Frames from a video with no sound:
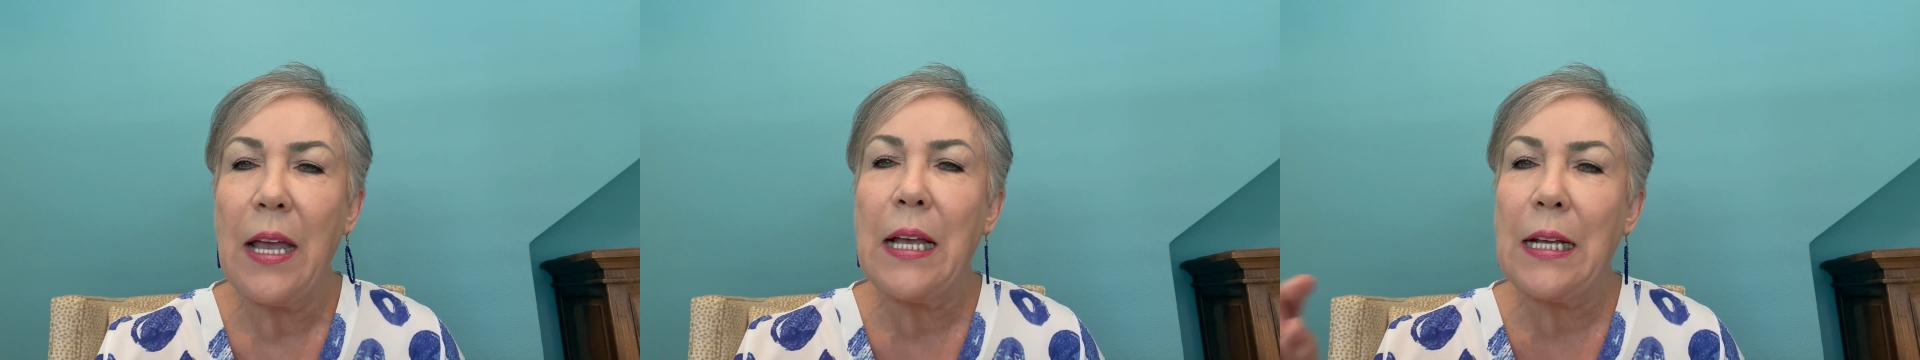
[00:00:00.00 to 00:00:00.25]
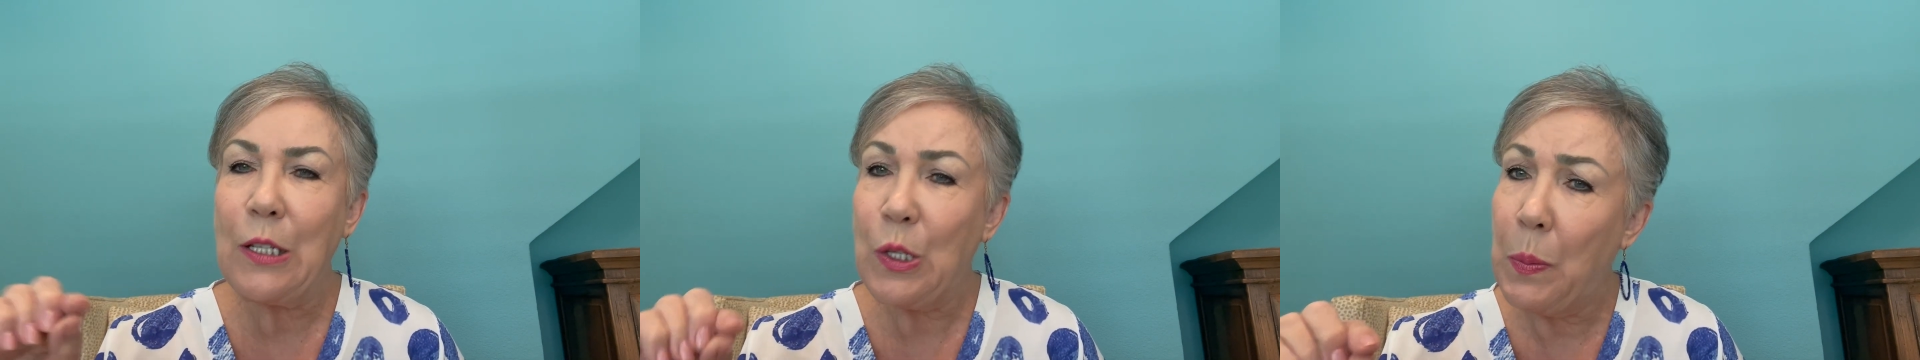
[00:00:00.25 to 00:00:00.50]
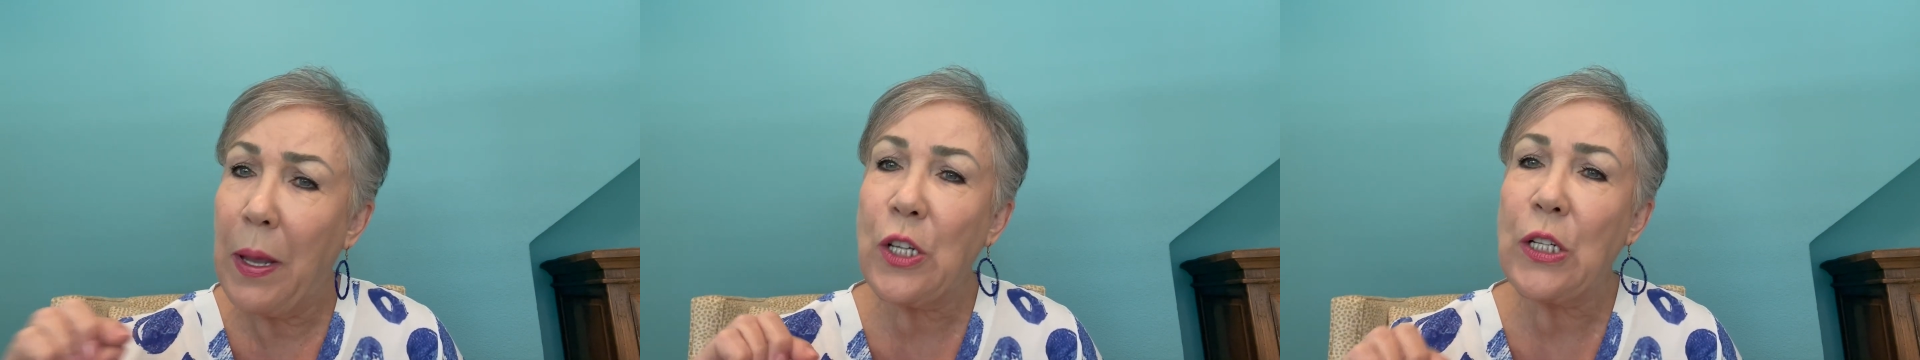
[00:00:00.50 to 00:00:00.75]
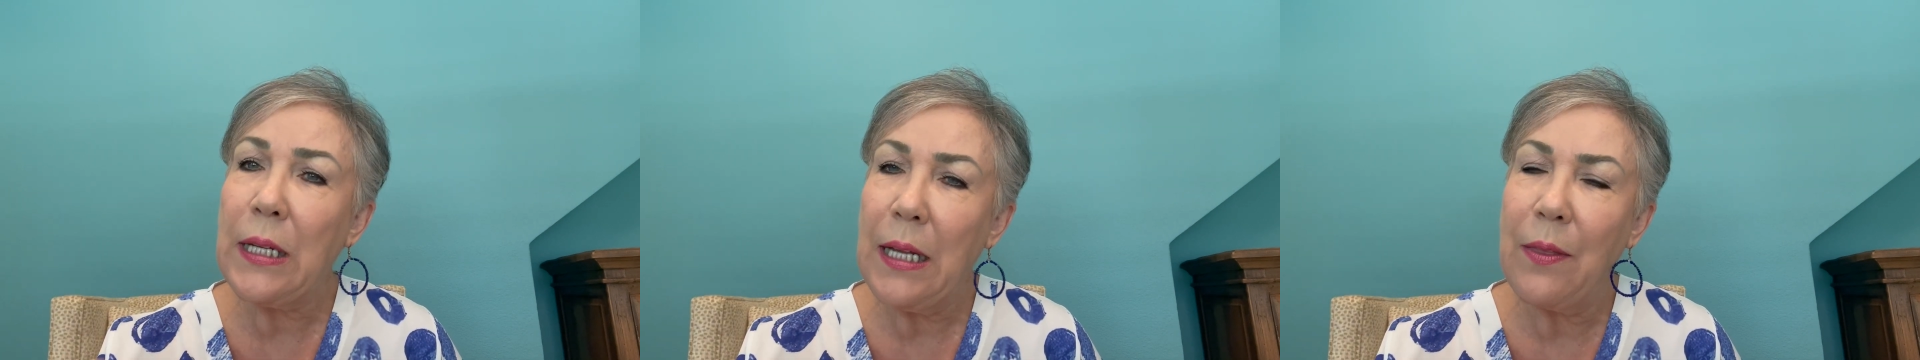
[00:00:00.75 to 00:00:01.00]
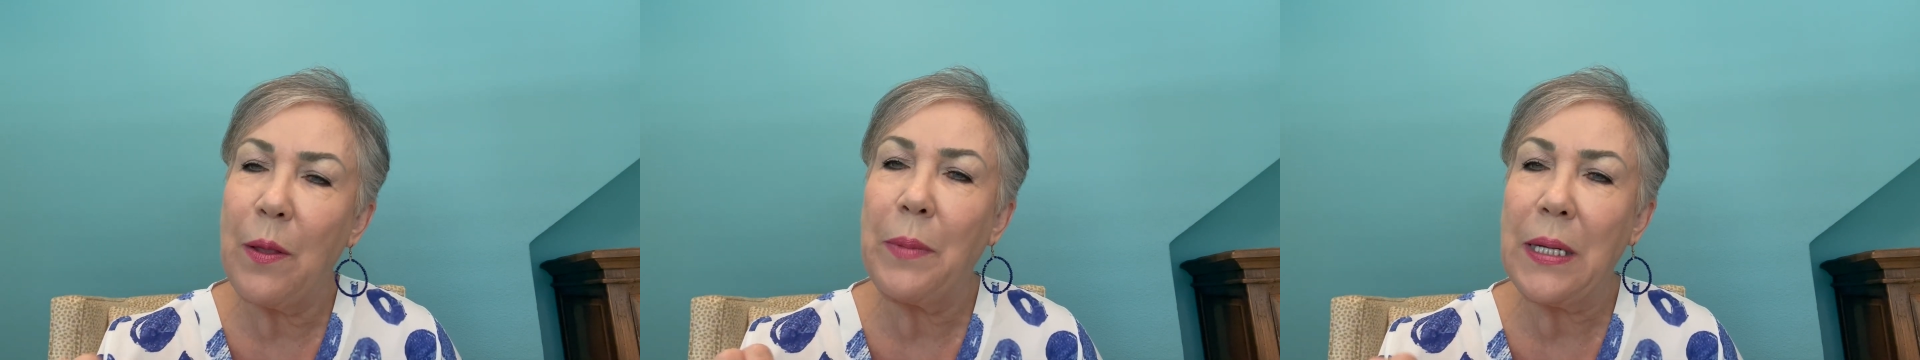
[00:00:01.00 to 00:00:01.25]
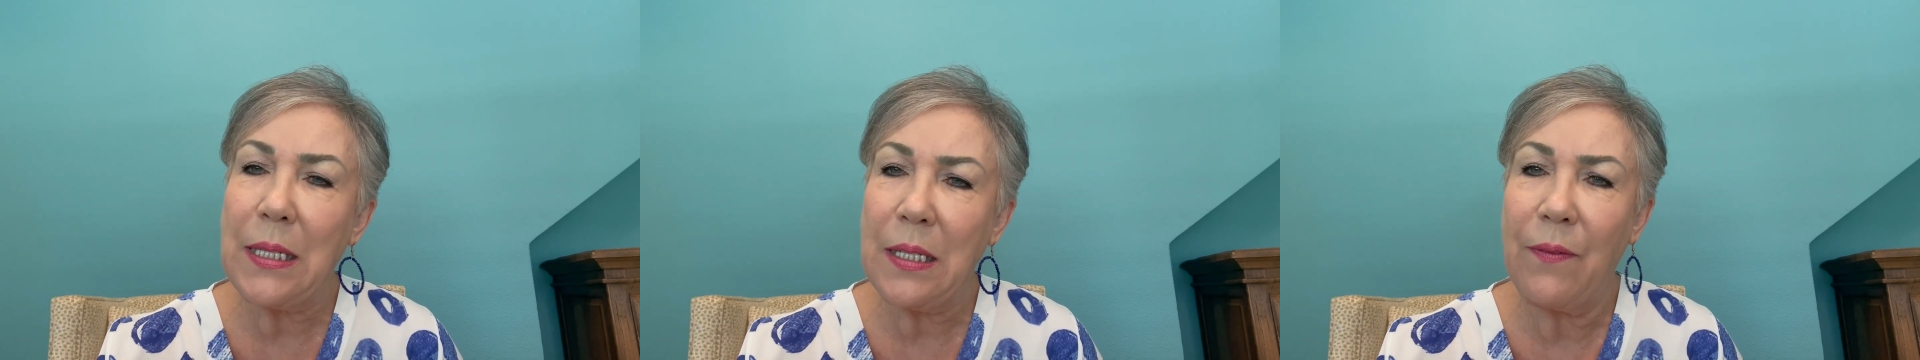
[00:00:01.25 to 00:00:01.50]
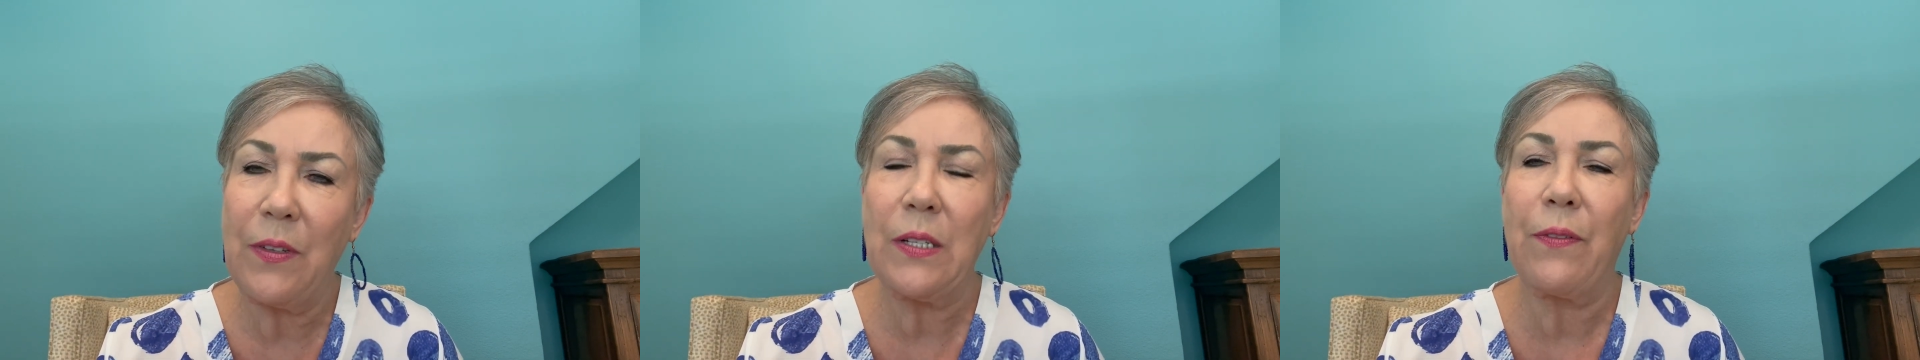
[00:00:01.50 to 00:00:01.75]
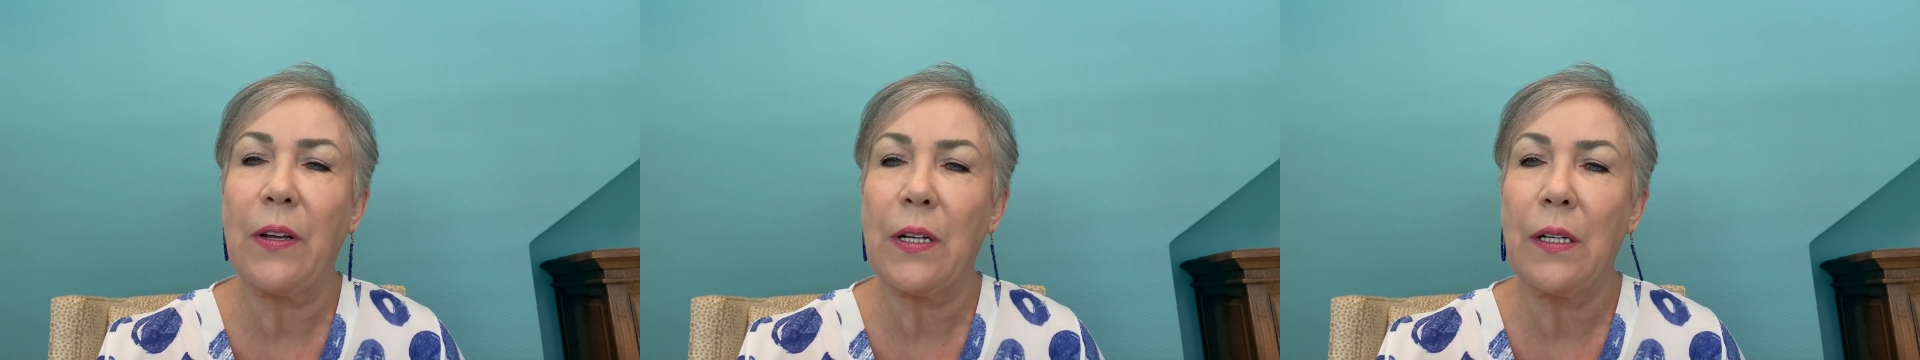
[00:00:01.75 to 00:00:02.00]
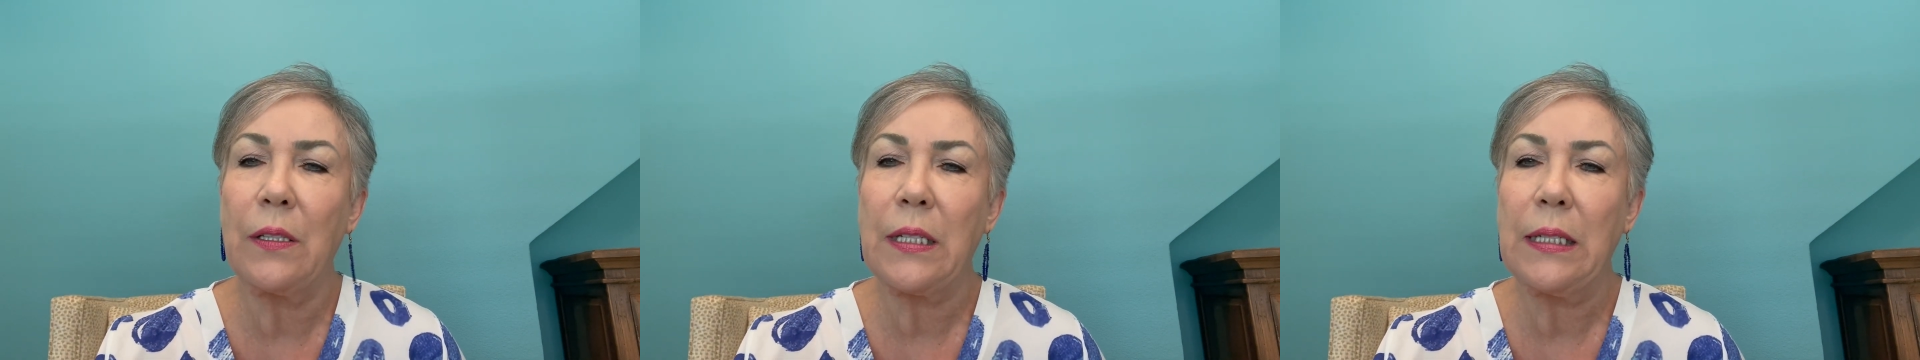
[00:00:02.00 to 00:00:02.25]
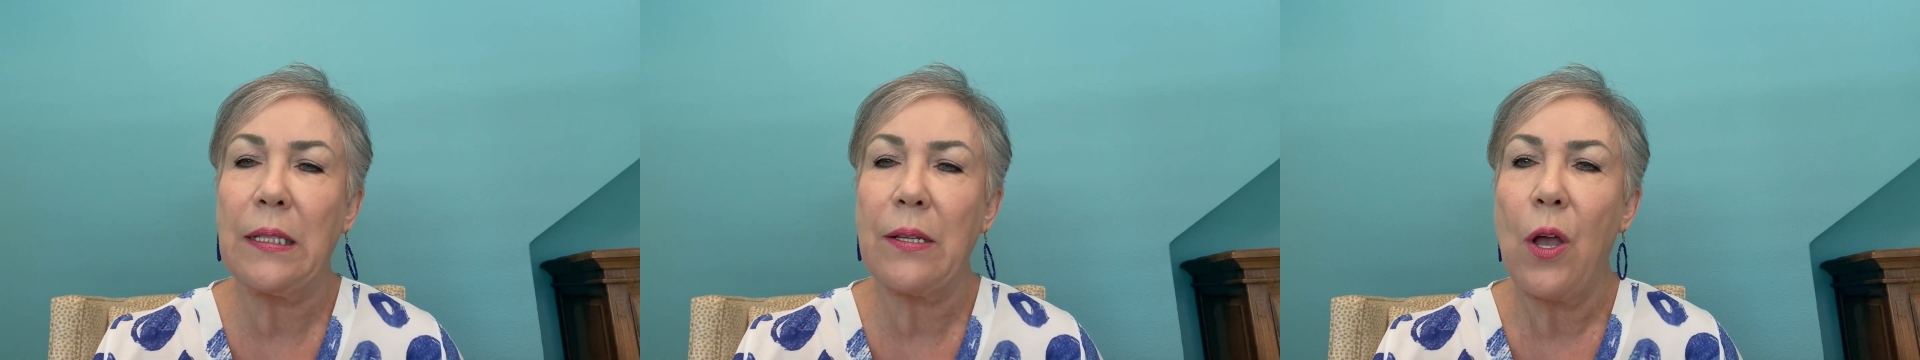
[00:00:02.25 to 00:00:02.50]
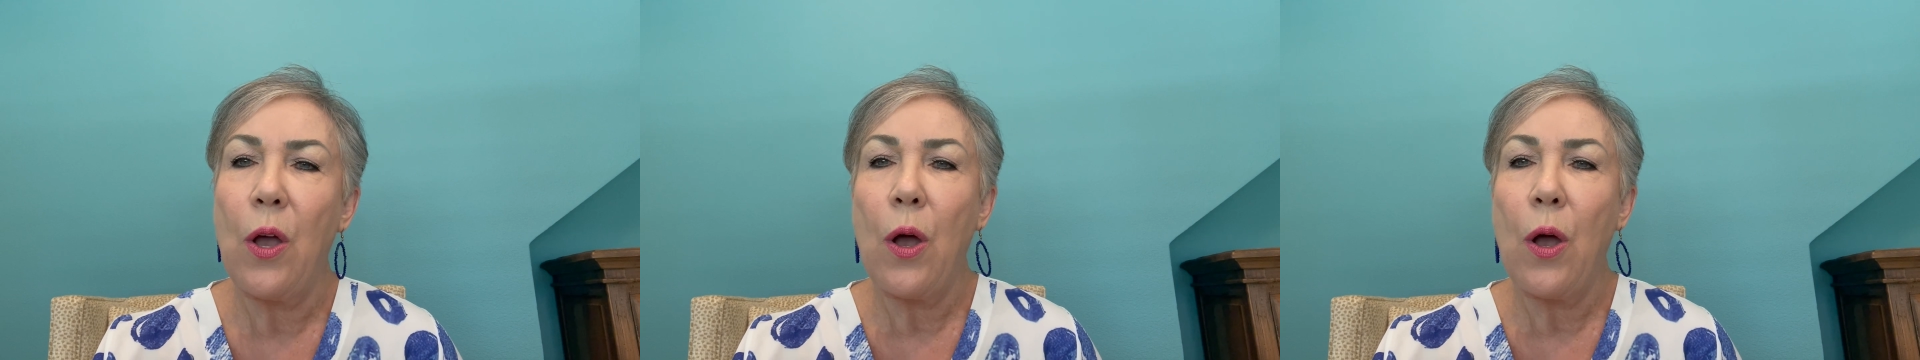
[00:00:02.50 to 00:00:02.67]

especially in the midst of difficulties.